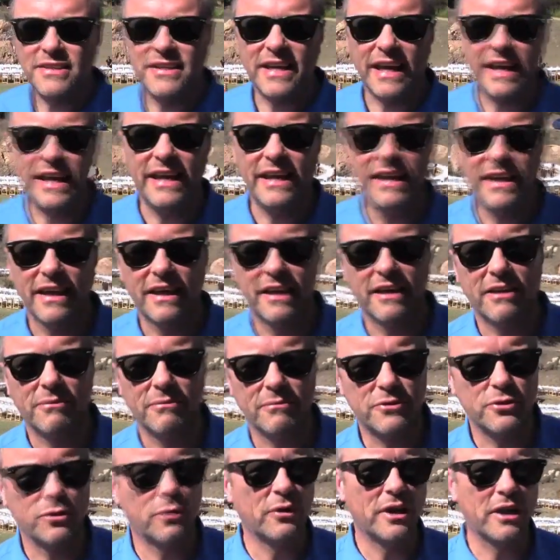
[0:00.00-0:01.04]
today, and
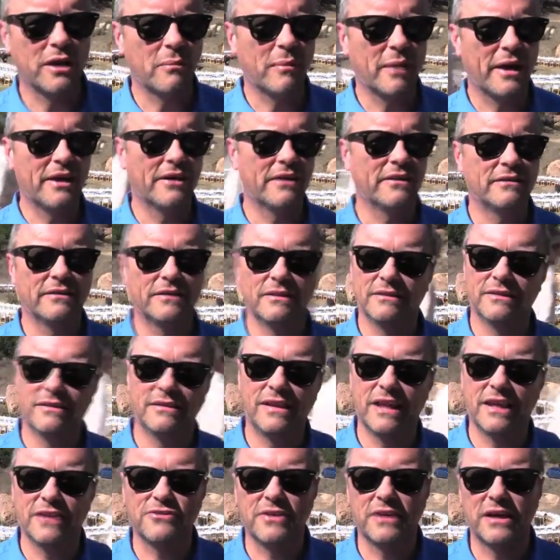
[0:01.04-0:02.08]
I'm talking about
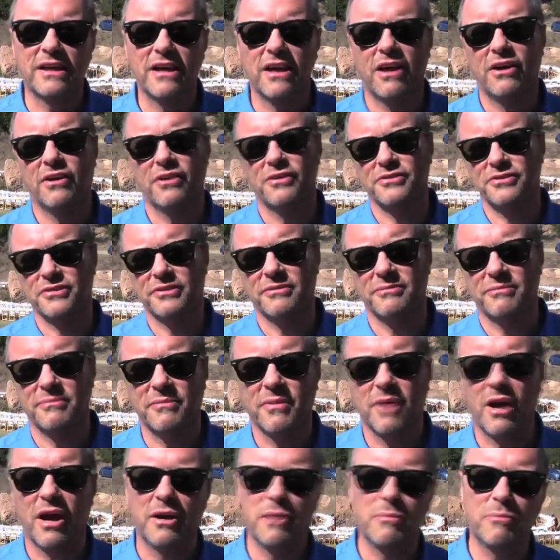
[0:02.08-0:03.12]
electric cars and
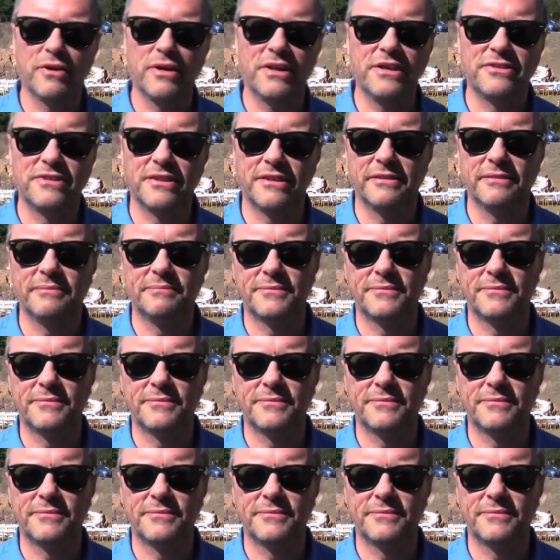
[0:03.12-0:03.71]
hybrids and